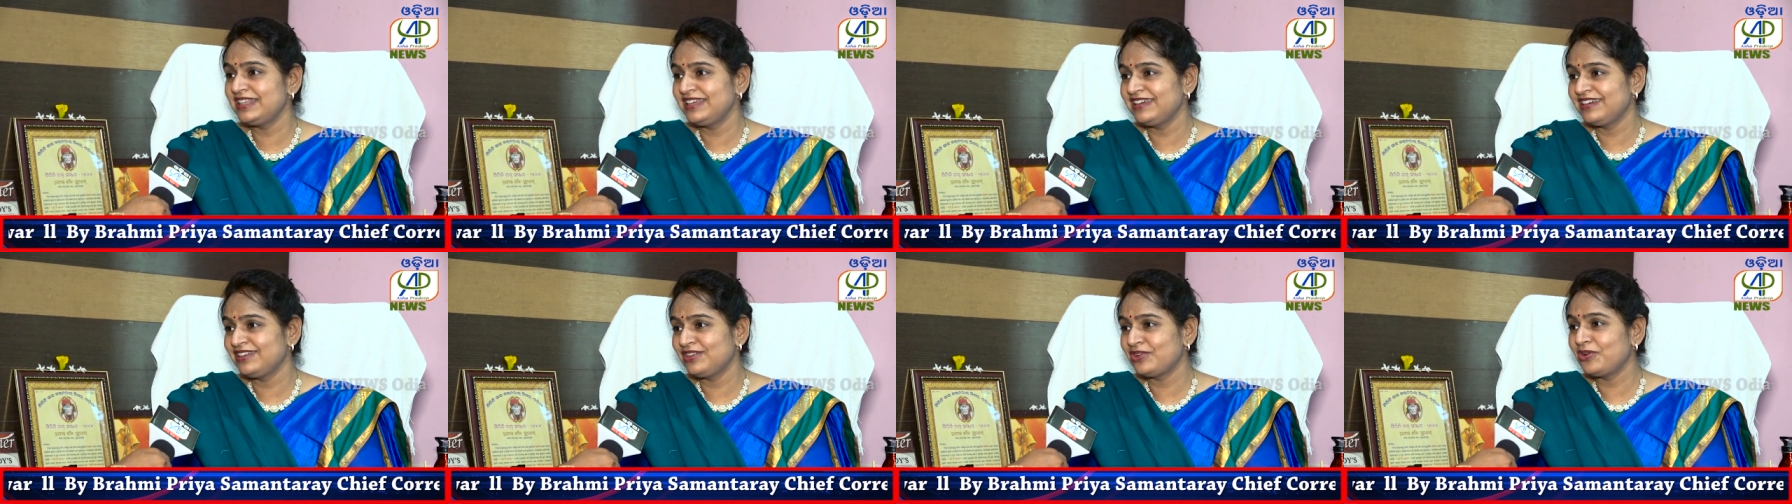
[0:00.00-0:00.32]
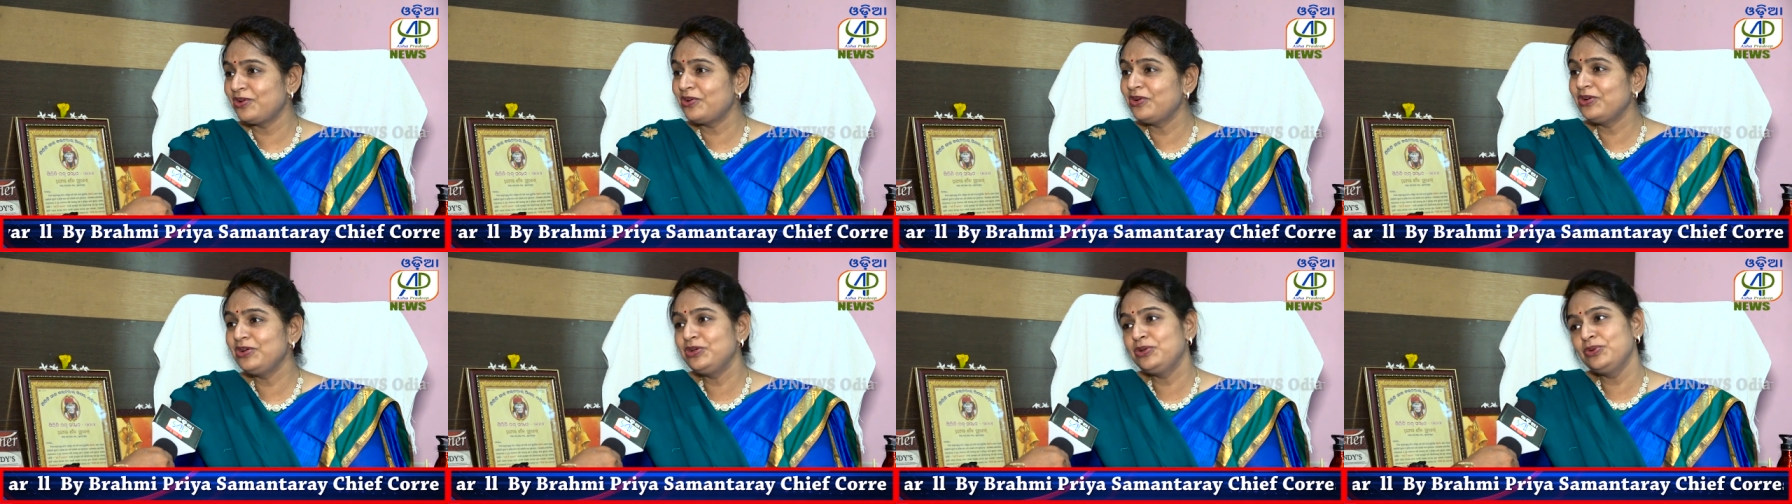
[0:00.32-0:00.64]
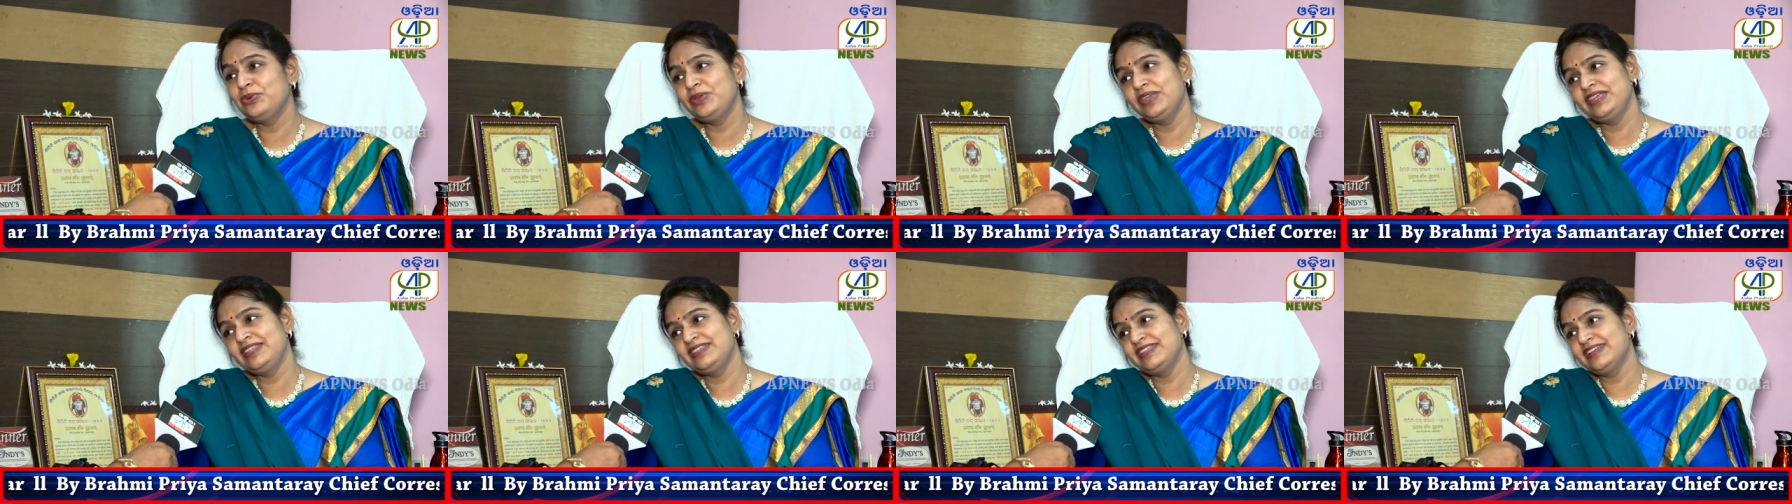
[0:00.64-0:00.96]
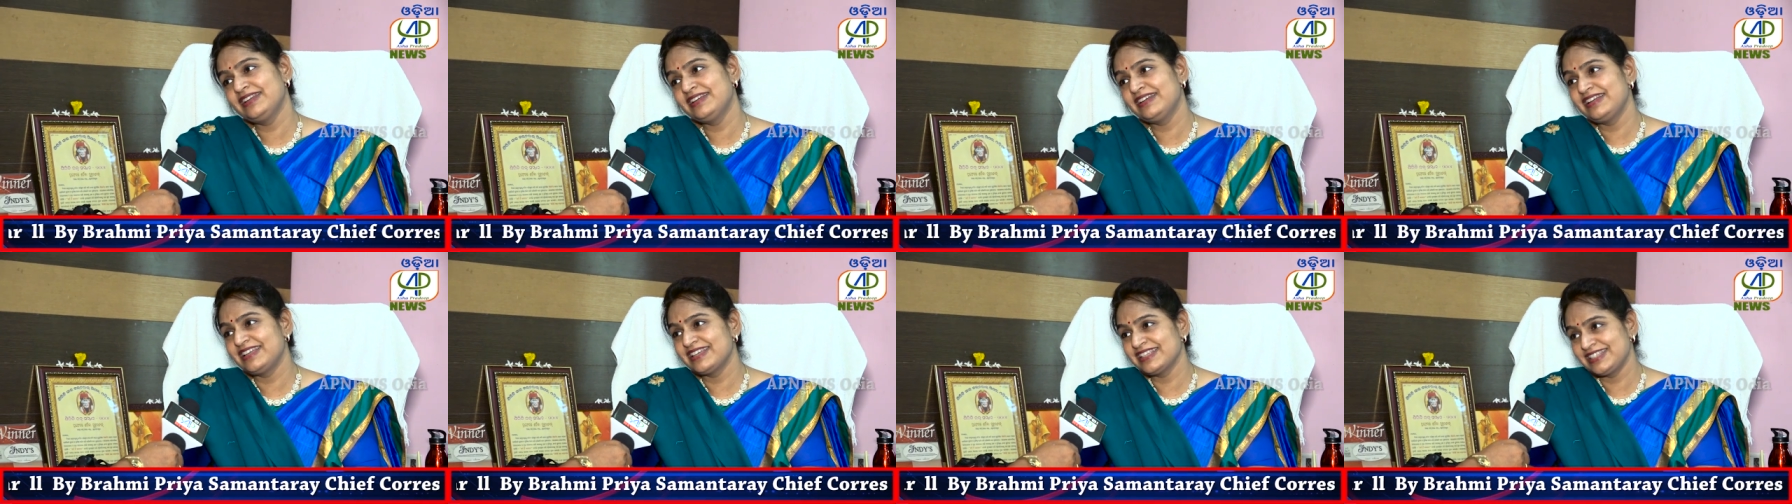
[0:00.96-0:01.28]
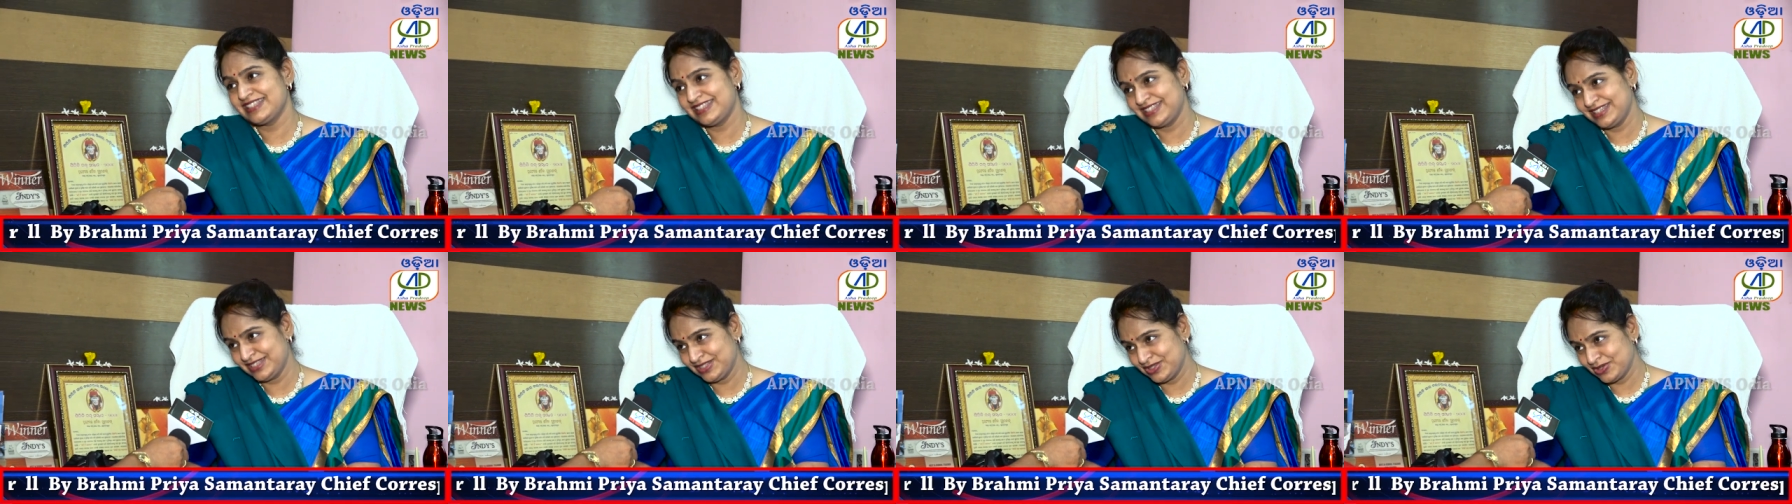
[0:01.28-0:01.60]
they are all doing their
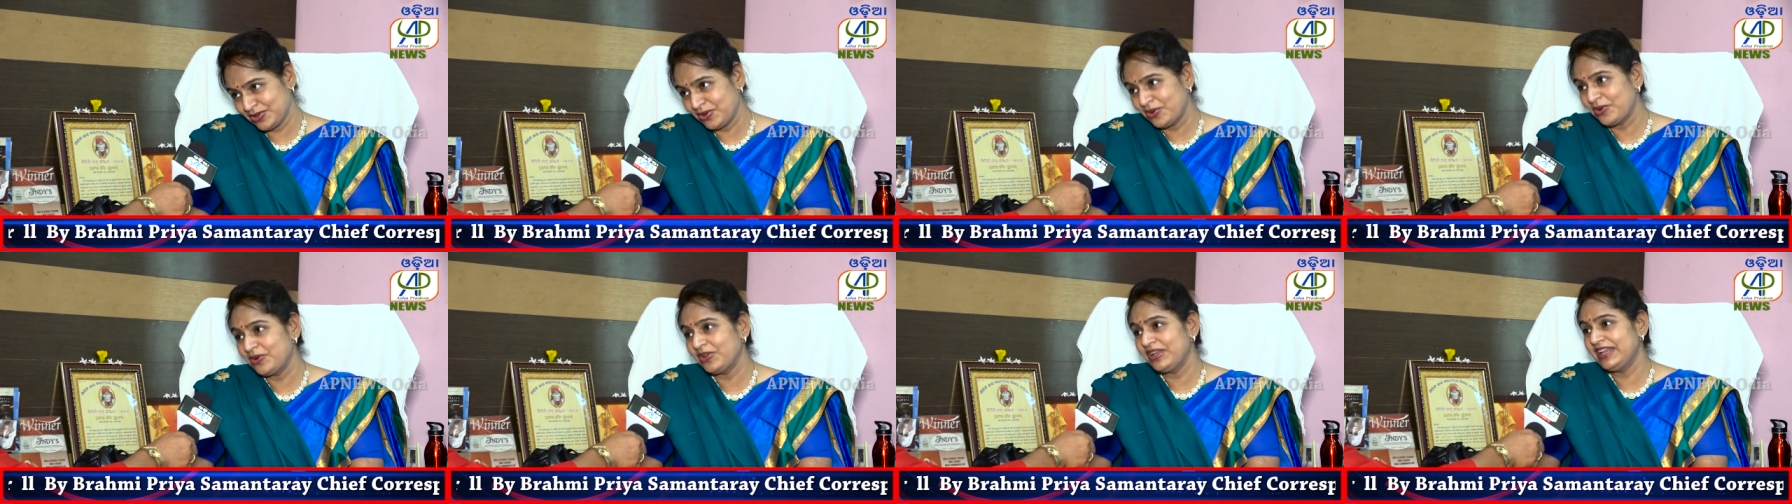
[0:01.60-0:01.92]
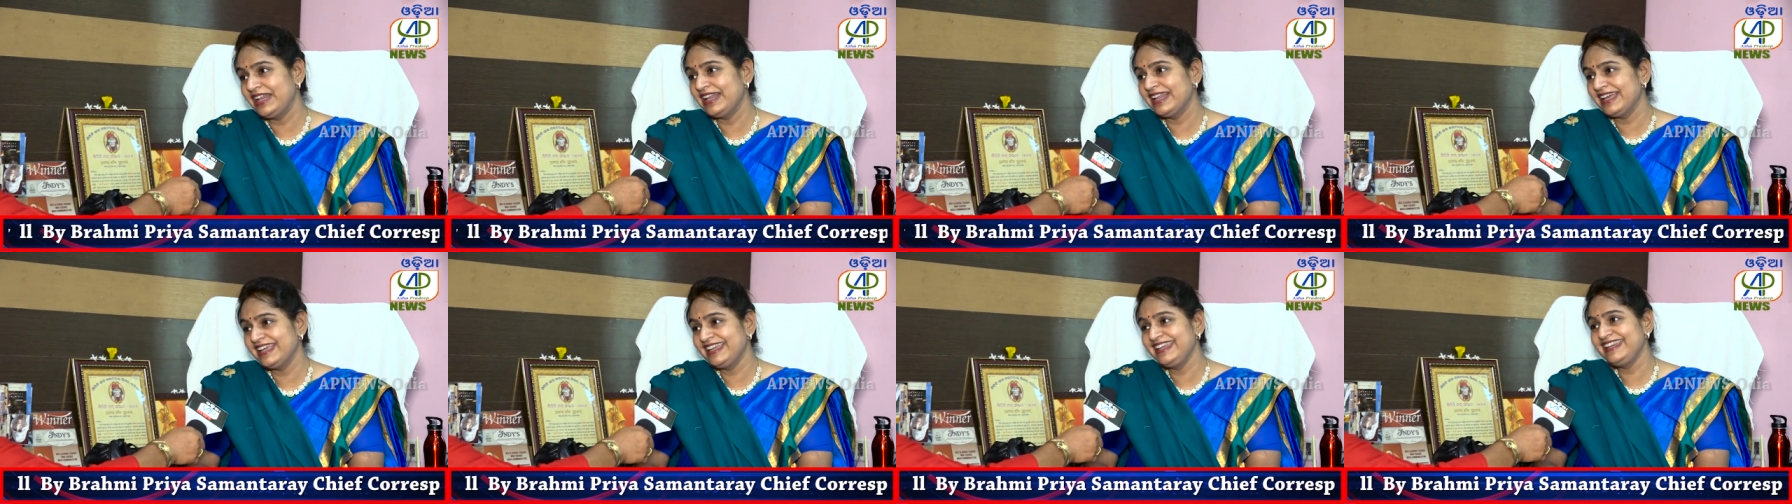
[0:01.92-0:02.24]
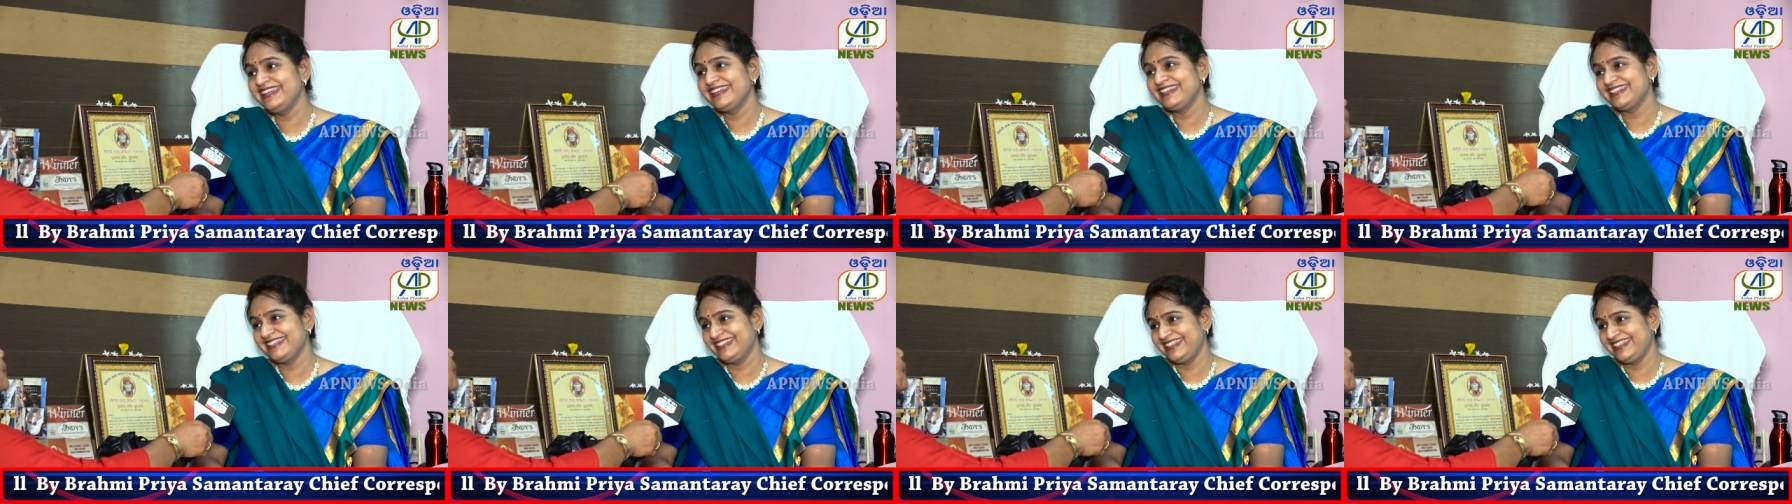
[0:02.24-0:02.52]
classes online.